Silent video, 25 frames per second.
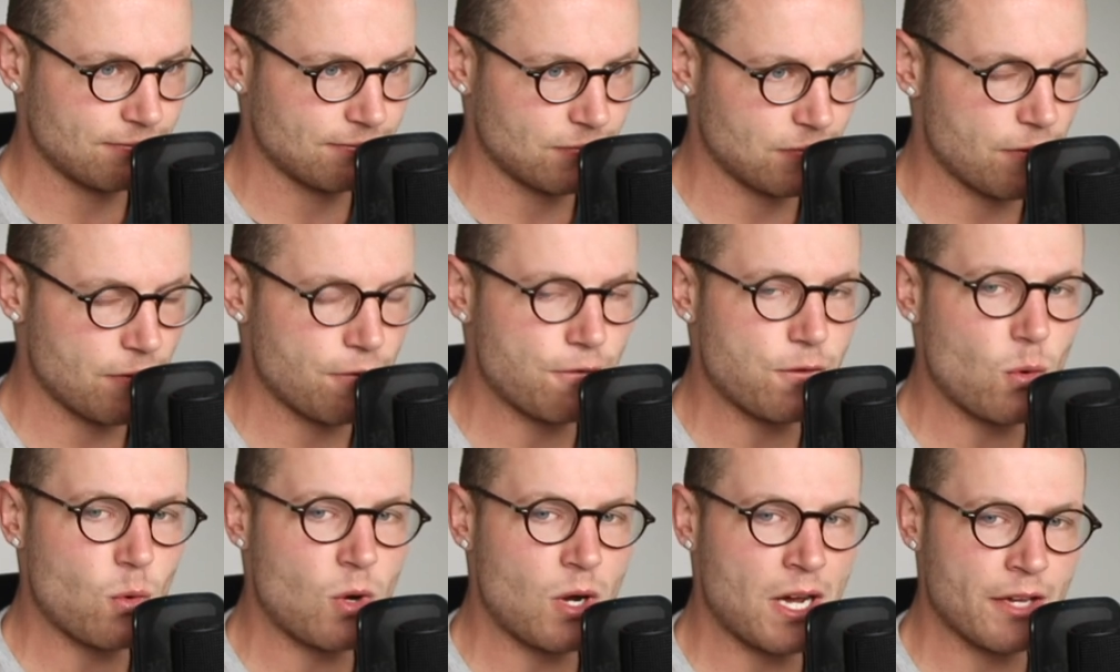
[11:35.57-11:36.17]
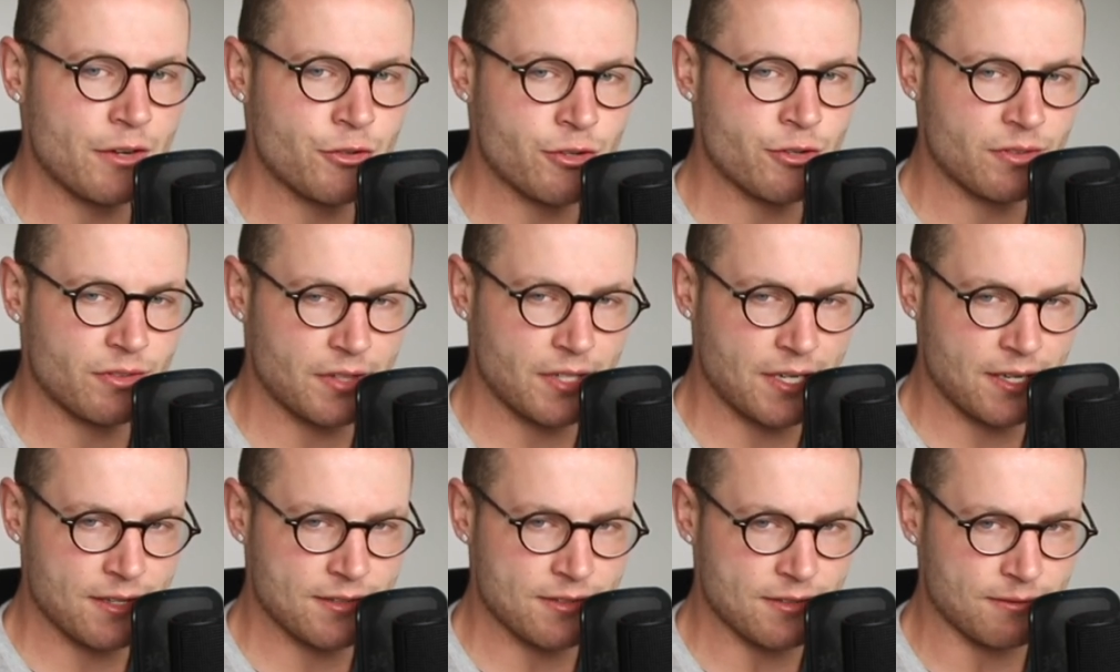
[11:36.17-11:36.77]

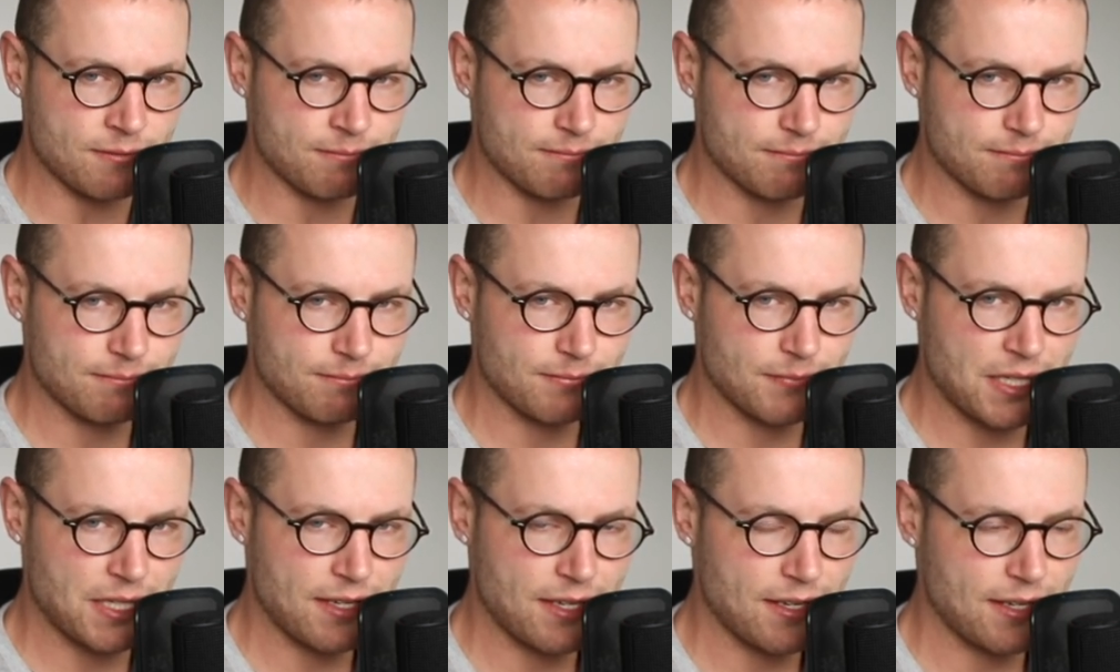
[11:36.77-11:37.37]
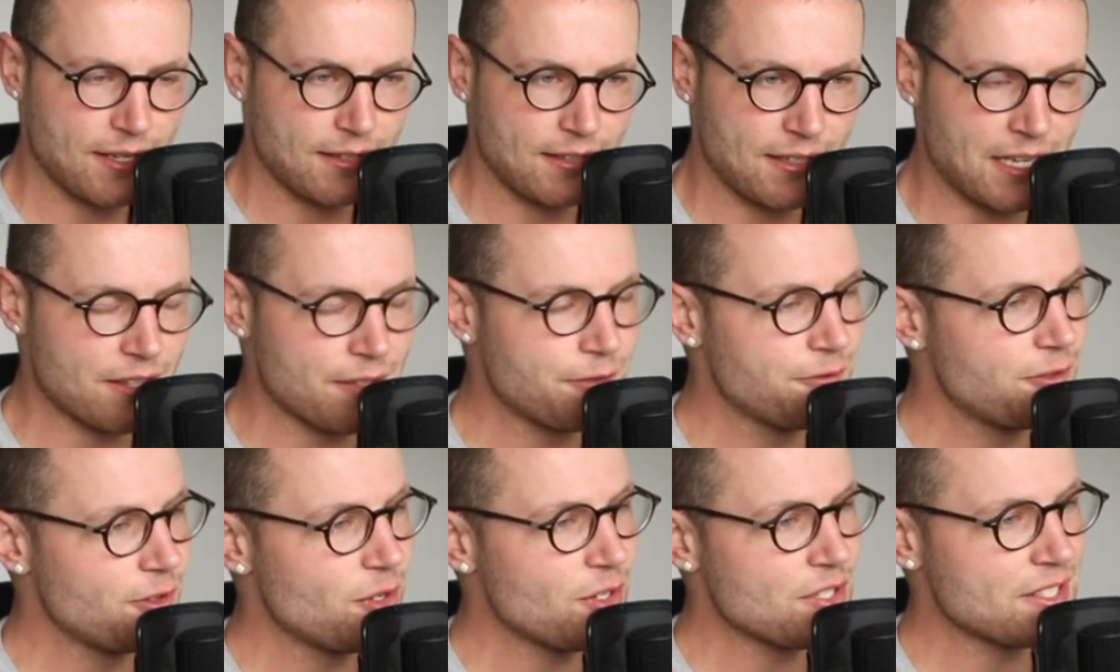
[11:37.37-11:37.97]
400,000. Now, the
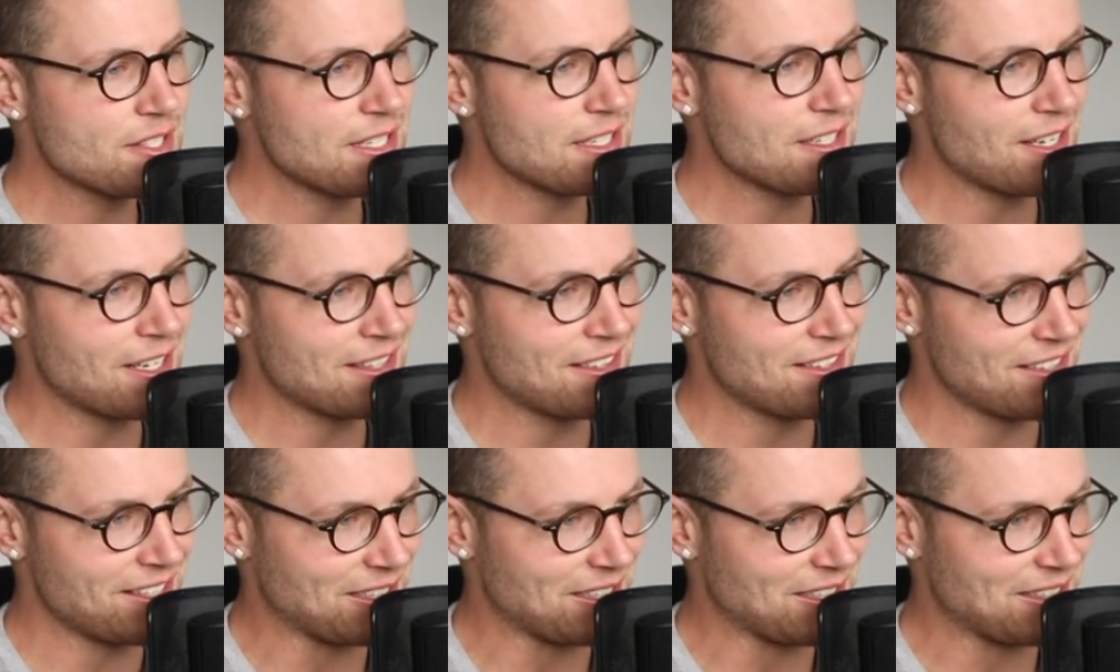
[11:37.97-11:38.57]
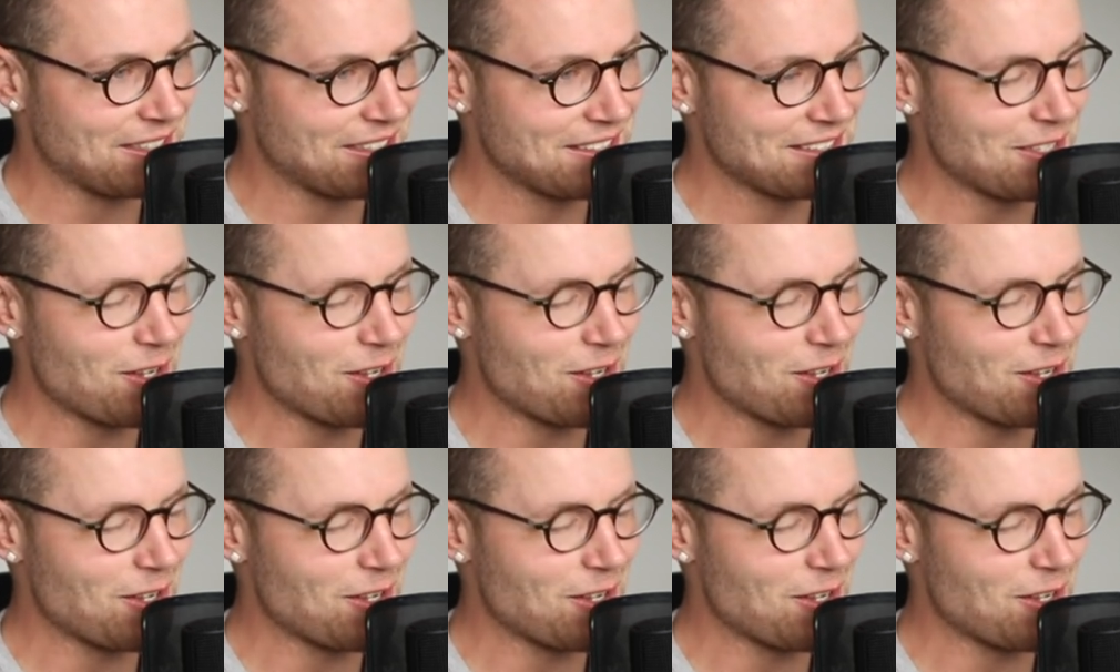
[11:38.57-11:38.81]
first thing I think,